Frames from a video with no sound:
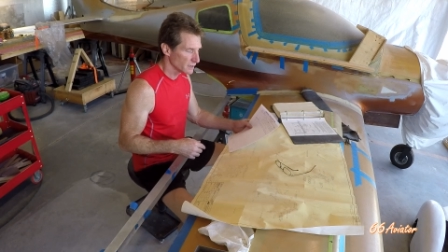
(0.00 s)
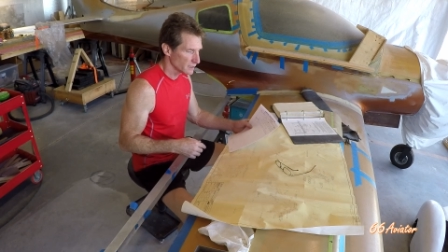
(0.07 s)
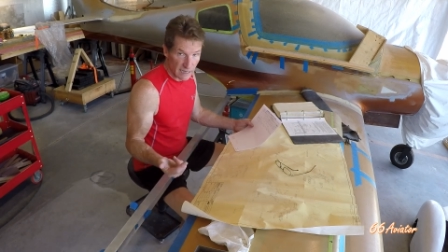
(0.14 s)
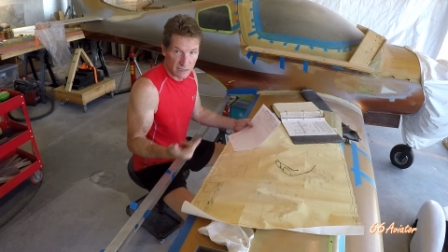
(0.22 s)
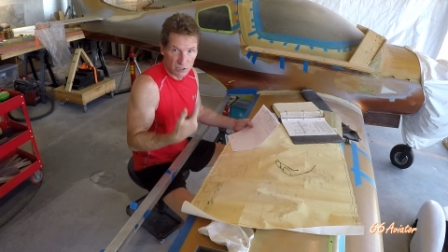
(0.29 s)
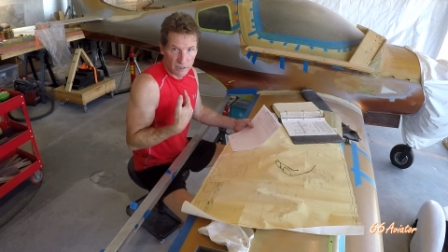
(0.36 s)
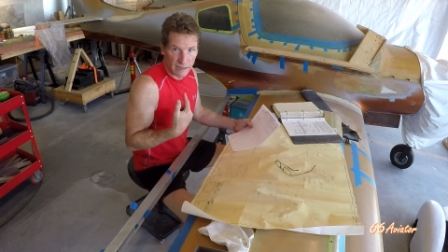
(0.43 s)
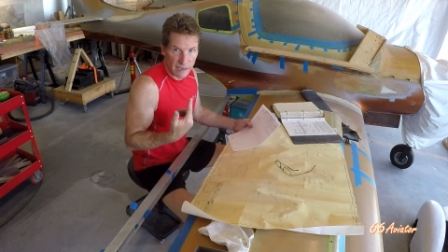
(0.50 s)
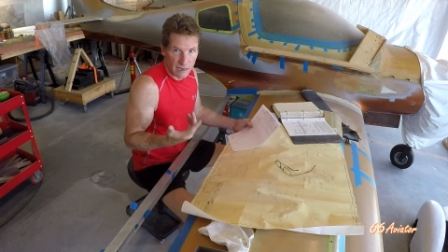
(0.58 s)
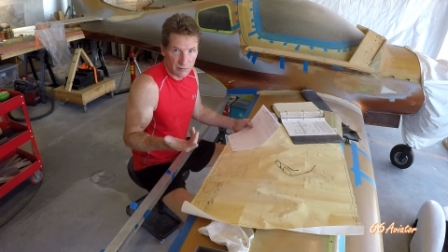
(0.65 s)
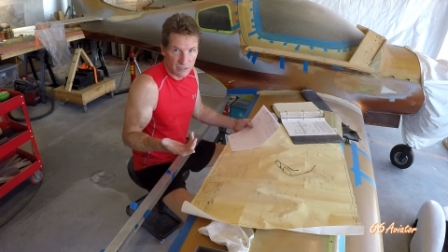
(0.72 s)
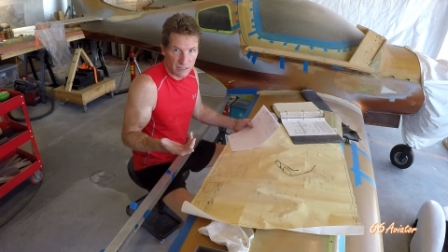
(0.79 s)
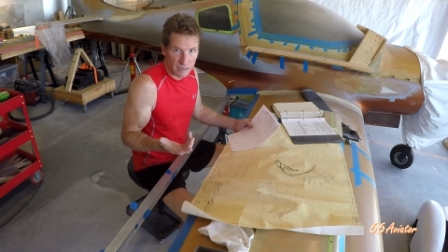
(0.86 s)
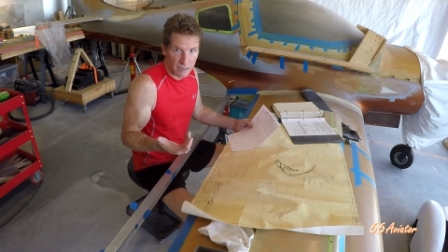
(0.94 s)
Yesterday
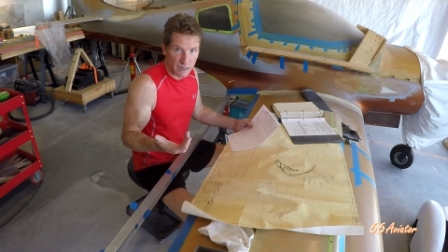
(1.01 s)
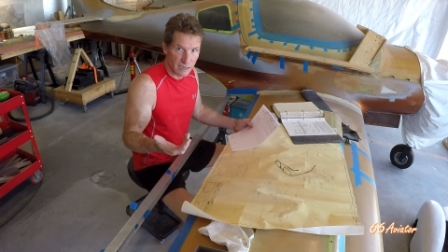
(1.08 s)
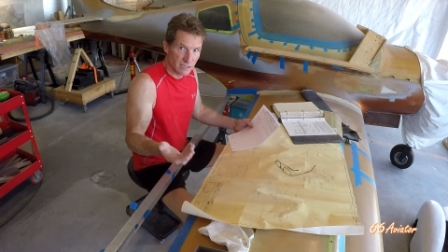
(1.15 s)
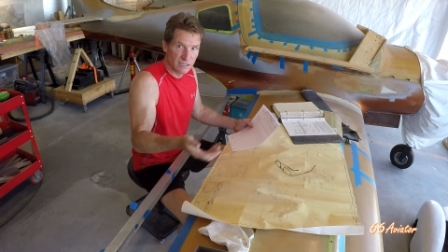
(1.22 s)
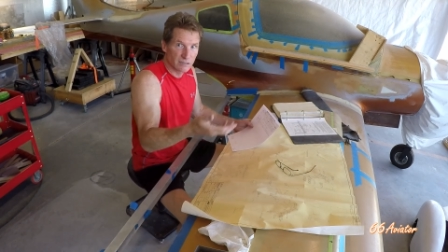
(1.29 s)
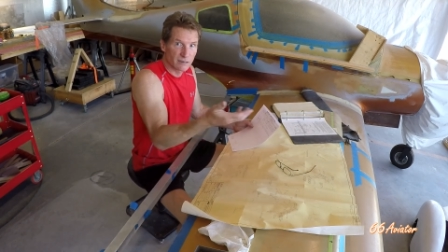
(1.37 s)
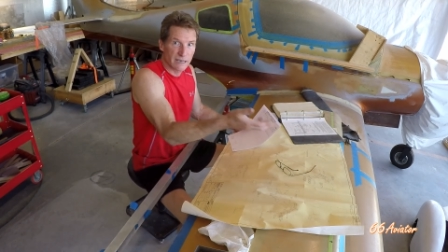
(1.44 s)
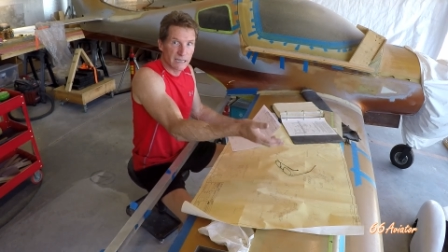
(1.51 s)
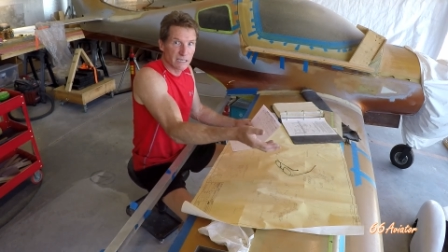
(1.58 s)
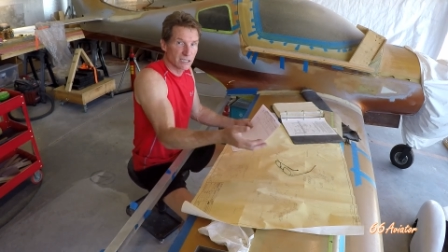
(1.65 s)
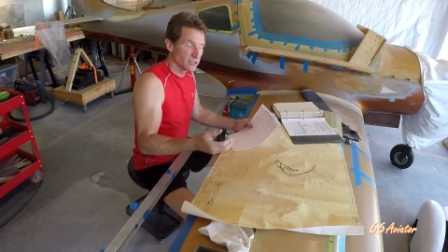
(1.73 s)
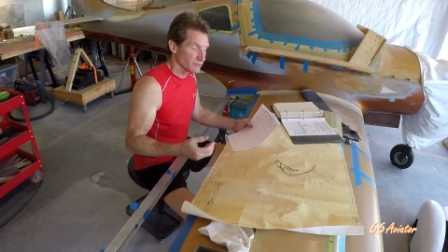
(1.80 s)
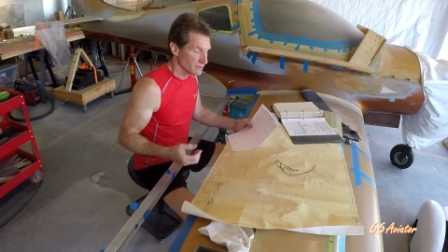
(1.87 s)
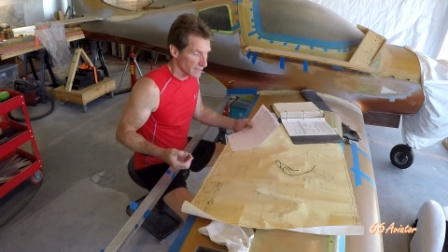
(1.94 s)
I was thinking I still had
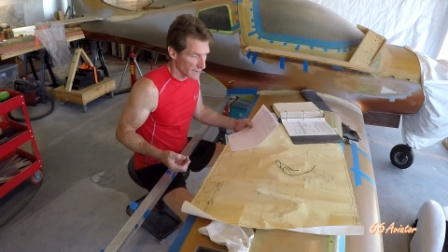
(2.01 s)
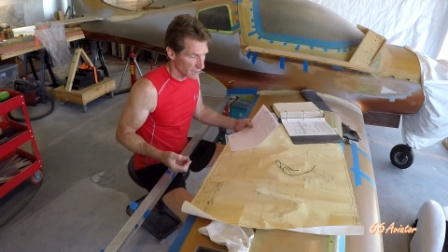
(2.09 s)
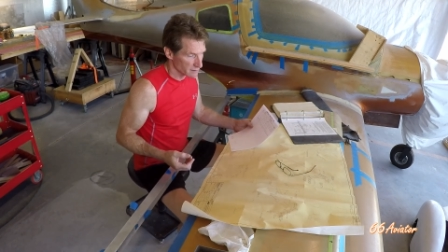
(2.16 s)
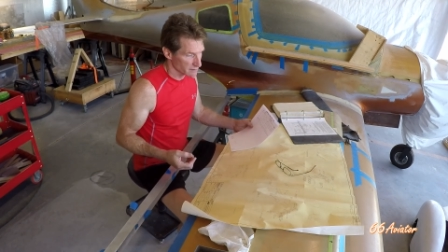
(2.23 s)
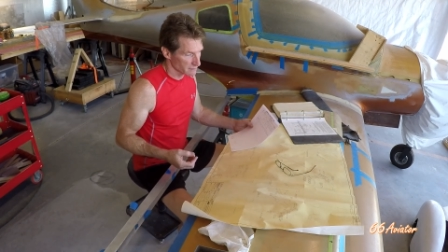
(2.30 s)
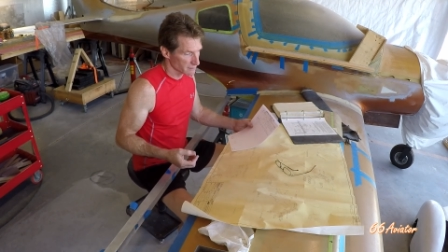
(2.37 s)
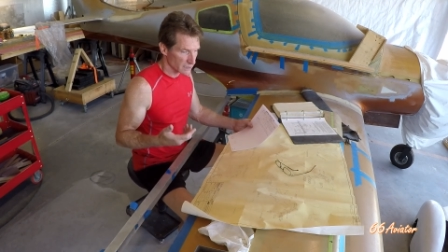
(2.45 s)
to do that.